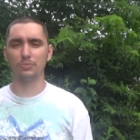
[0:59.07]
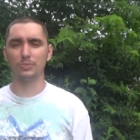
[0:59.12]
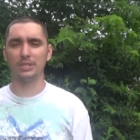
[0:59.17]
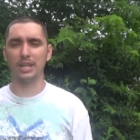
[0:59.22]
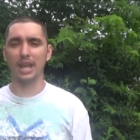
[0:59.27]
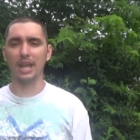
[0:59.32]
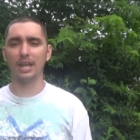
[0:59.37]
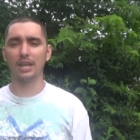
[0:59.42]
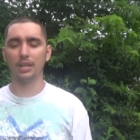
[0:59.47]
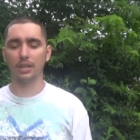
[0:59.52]

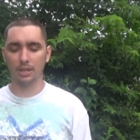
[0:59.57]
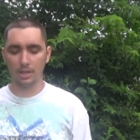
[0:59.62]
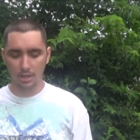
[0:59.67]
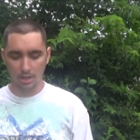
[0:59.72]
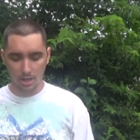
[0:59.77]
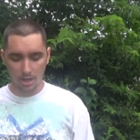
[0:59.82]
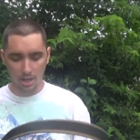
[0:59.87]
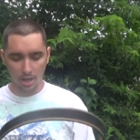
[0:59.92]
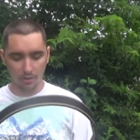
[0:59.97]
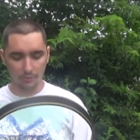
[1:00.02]
day
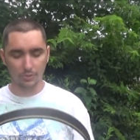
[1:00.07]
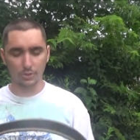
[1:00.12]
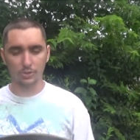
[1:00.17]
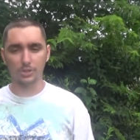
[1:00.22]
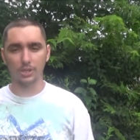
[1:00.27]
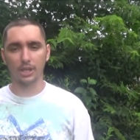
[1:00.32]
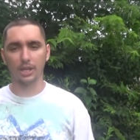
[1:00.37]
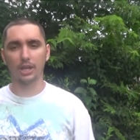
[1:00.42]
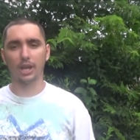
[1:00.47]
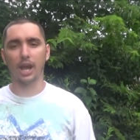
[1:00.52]
of
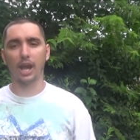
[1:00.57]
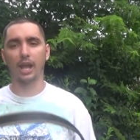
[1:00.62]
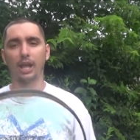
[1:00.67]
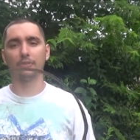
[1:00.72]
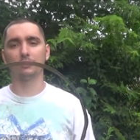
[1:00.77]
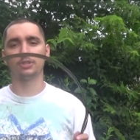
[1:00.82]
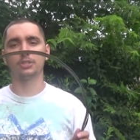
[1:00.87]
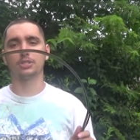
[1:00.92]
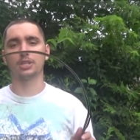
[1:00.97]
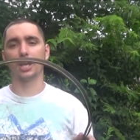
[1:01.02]
using it, I
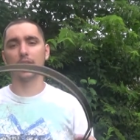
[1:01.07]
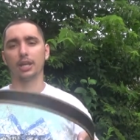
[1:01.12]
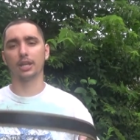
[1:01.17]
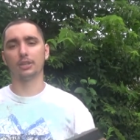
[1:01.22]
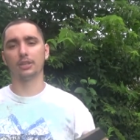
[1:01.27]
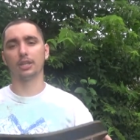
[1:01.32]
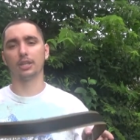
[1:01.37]
have decided